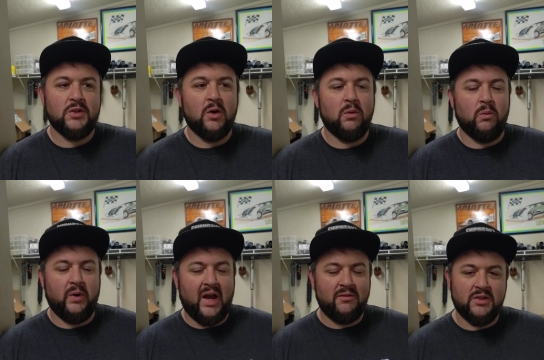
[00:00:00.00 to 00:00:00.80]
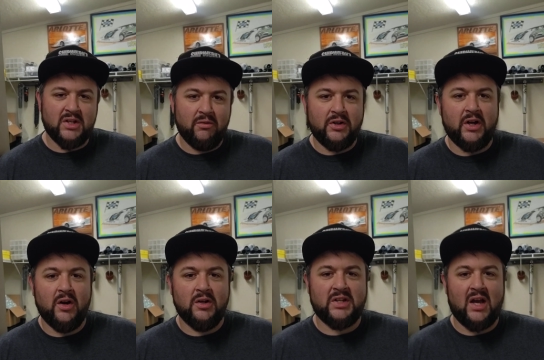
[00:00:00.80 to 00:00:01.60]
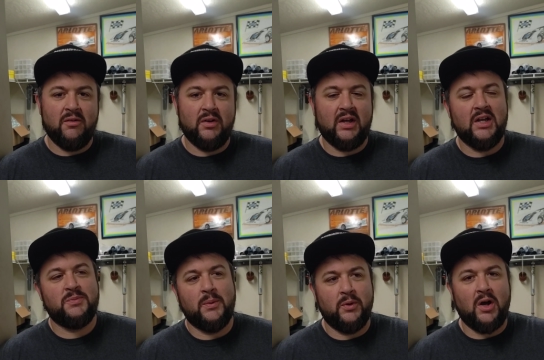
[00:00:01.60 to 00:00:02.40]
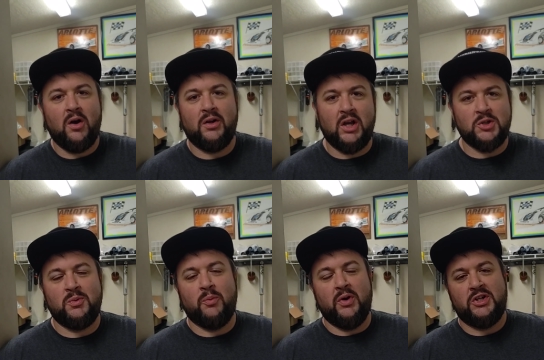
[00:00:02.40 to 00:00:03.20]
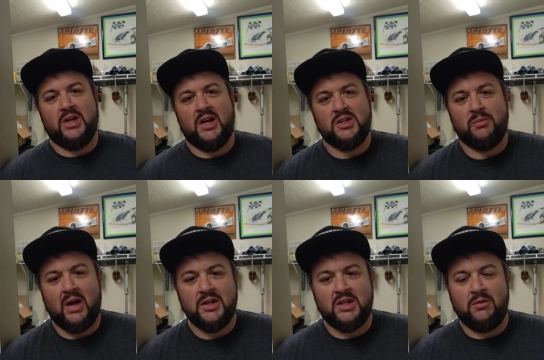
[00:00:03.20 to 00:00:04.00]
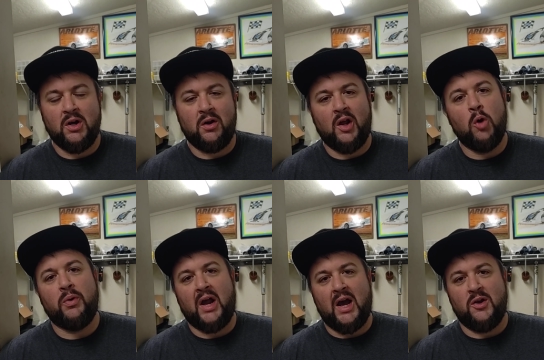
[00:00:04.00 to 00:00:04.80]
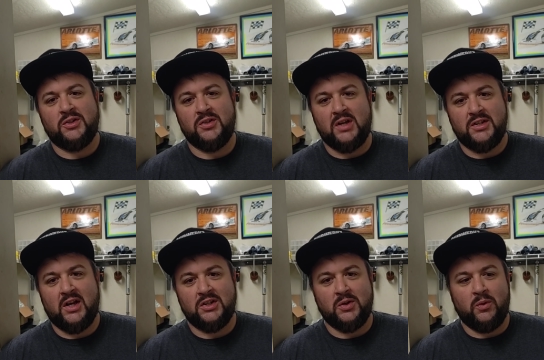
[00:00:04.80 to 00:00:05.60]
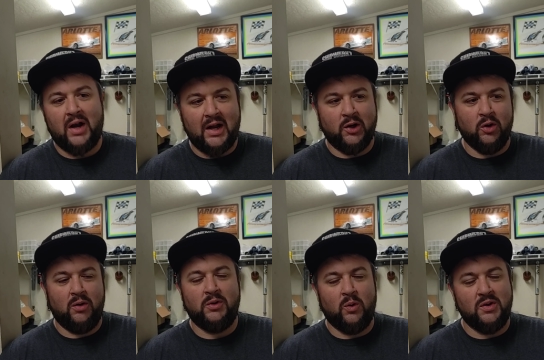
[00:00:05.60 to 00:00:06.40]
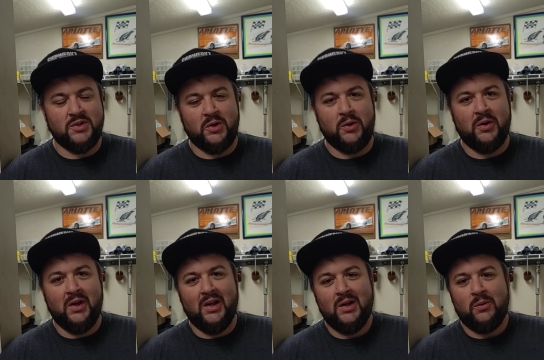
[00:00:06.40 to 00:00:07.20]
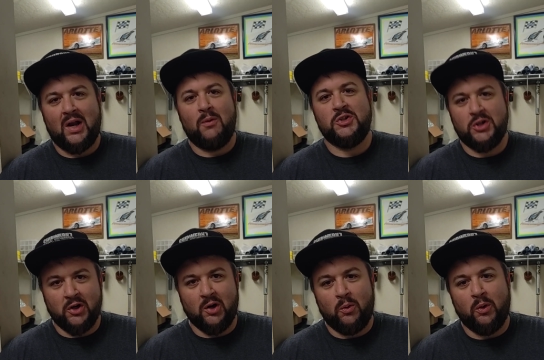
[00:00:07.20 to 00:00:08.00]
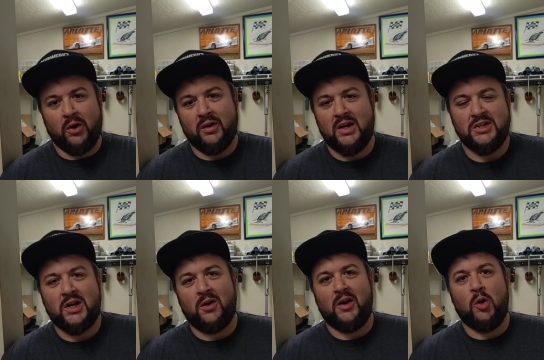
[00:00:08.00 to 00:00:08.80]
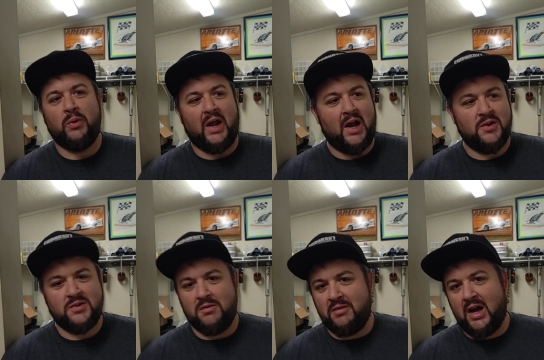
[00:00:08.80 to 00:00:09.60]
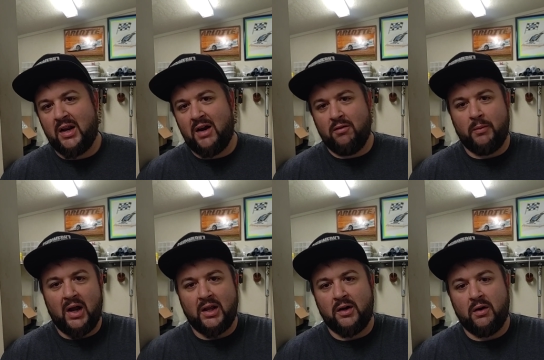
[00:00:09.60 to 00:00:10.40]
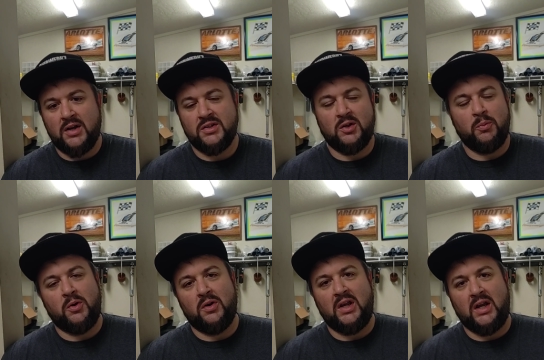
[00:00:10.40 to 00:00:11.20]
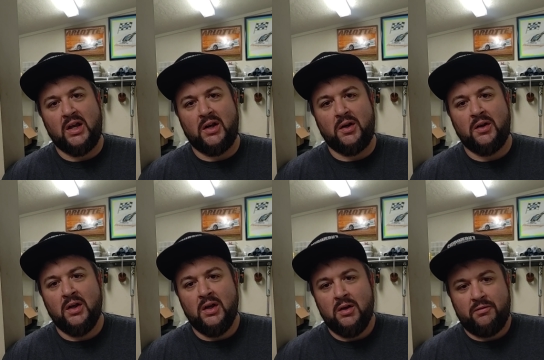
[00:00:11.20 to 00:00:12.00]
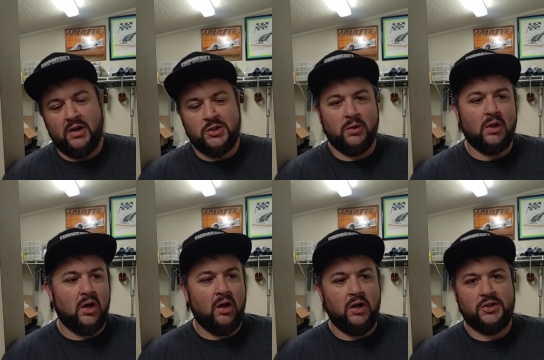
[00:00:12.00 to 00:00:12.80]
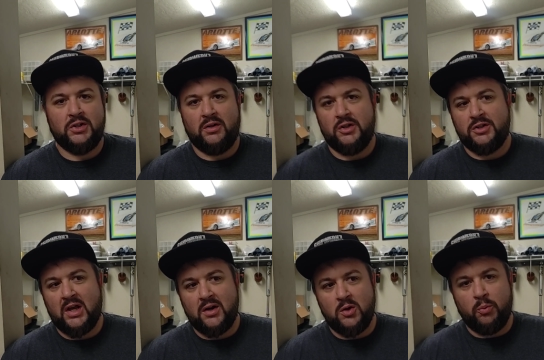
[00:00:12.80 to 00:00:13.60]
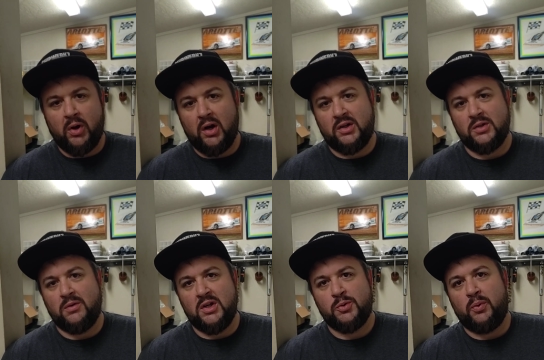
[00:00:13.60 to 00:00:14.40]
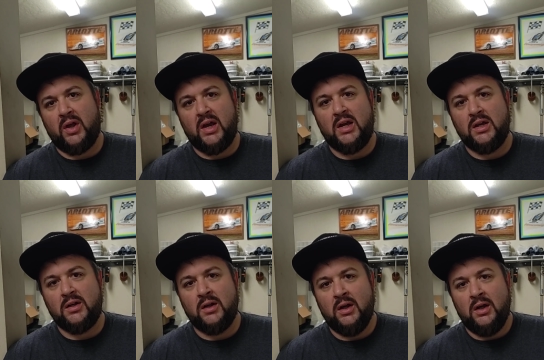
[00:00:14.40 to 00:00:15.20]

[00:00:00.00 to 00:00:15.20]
So we have this every year. It's kind of, a, I guess people call it a customer appreciation, but I just keep calling it open house because that's actually what I grew up going to when I was younger at Warrior. They just called it open house and invited everybody in the racing community in and fed you a lunch and just had new products on display and